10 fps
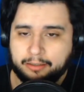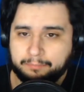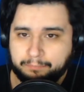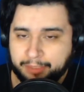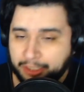
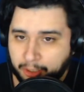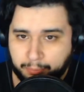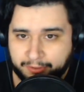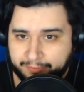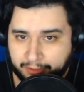Nino
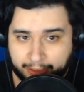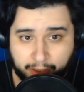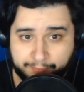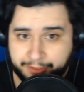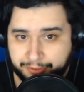points out, like often
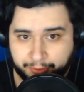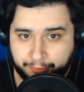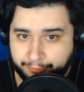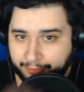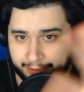in
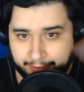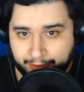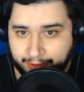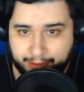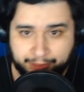shows, like
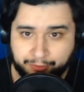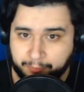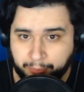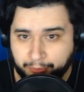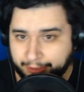you're the
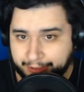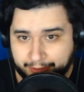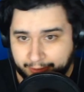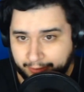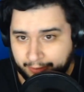bully,
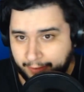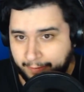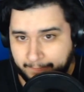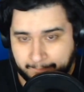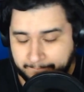
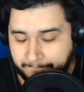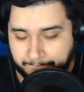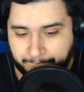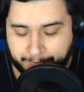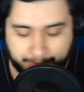
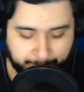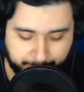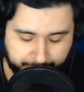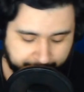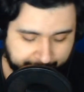the
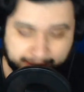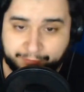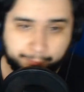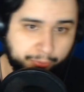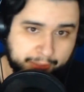kid that's
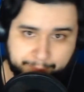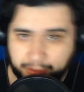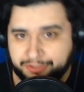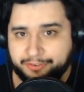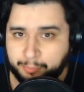bullied
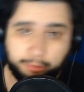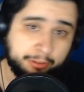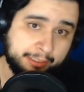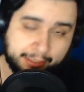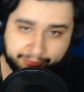punches the bully, and
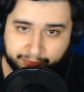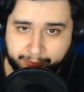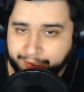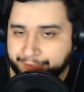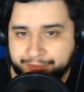now somehow
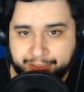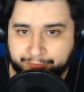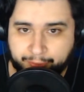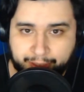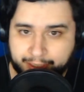everything's
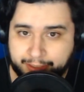okay.